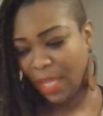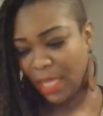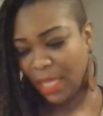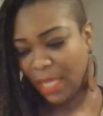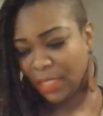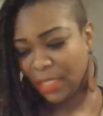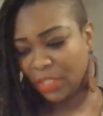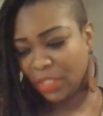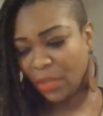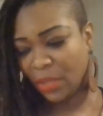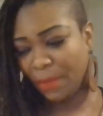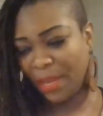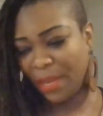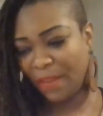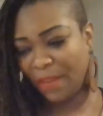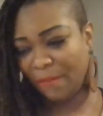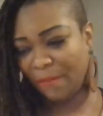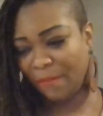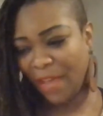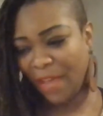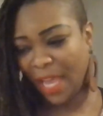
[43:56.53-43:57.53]
Serpent
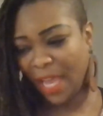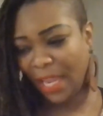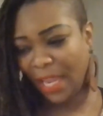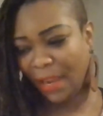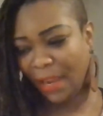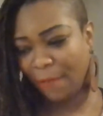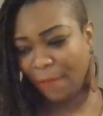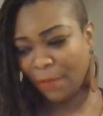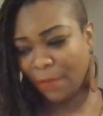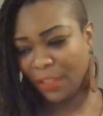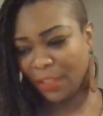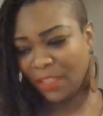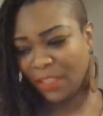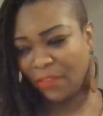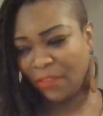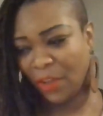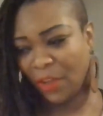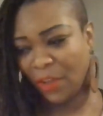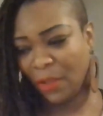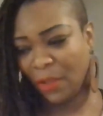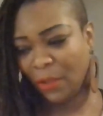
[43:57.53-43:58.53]
of Fire. First
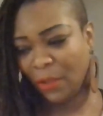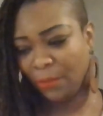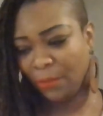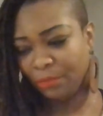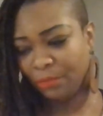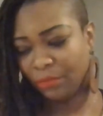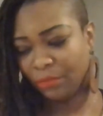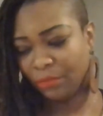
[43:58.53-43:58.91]
of all,